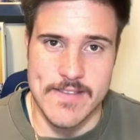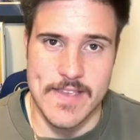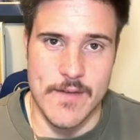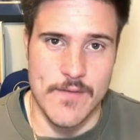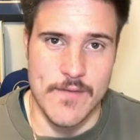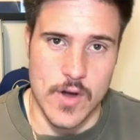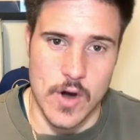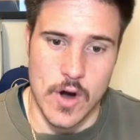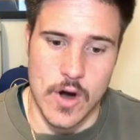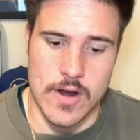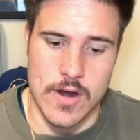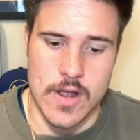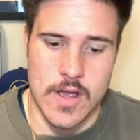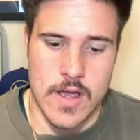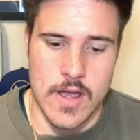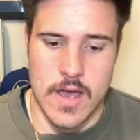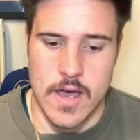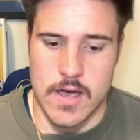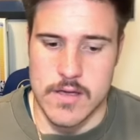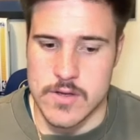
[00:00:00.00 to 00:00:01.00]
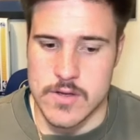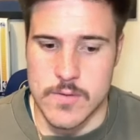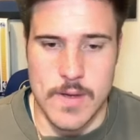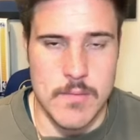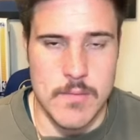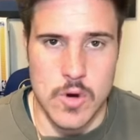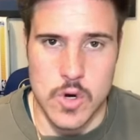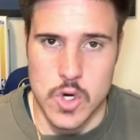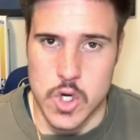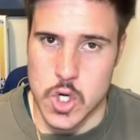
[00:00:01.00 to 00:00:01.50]
They've got a little
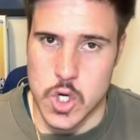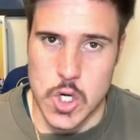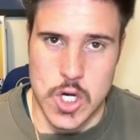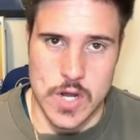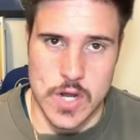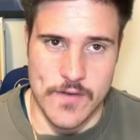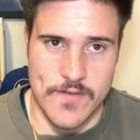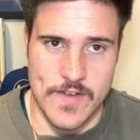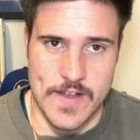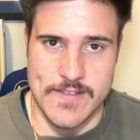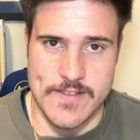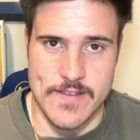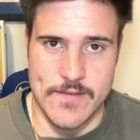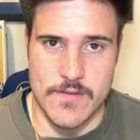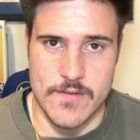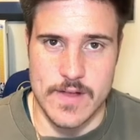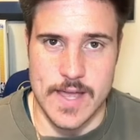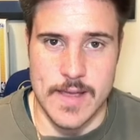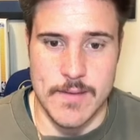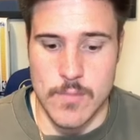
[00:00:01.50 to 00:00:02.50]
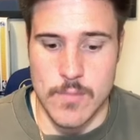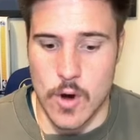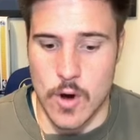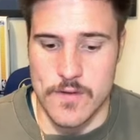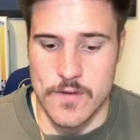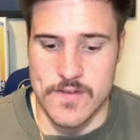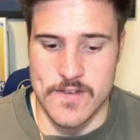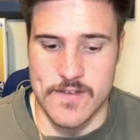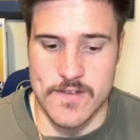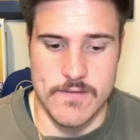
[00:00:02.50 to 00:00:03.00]
bit more juice offensively.
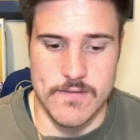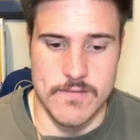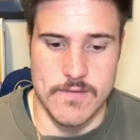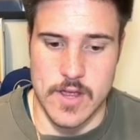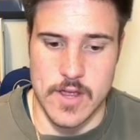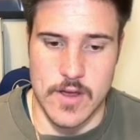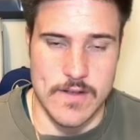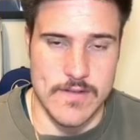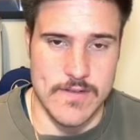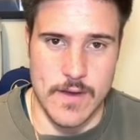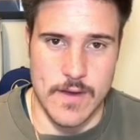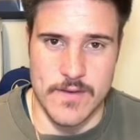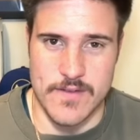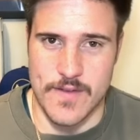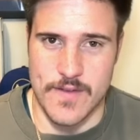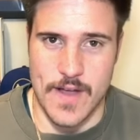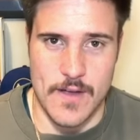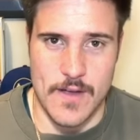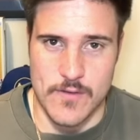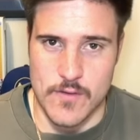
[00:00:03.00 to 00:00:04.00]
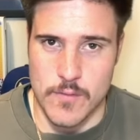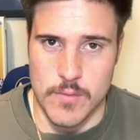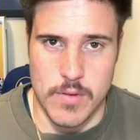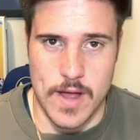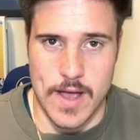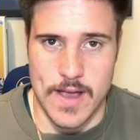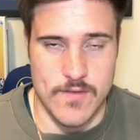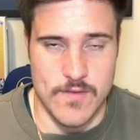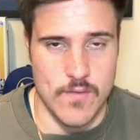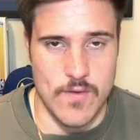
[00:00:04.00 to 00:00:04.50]
Moses, you know, in terms of hustle
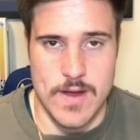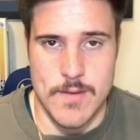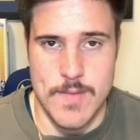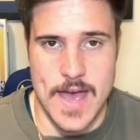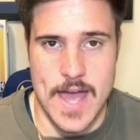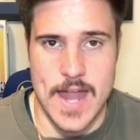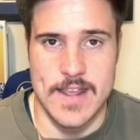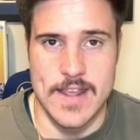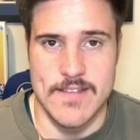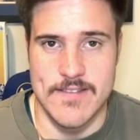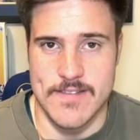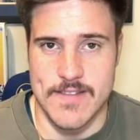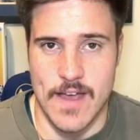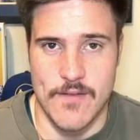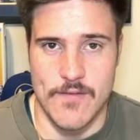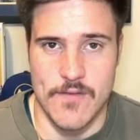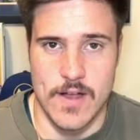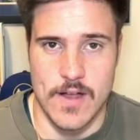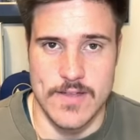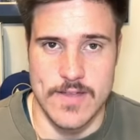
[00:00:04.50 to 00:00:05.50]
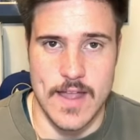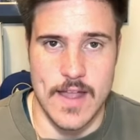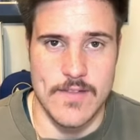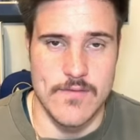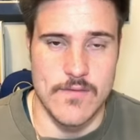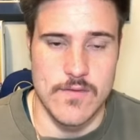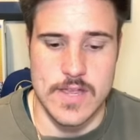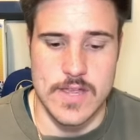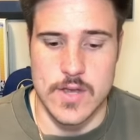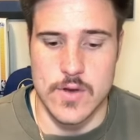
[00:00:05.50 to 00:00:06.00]
plays, rebounding and stuff like
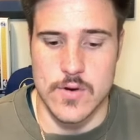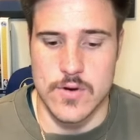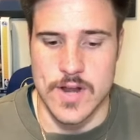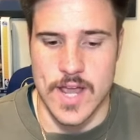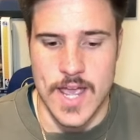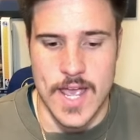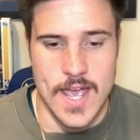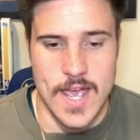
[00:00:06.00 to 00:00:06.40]
that's really good.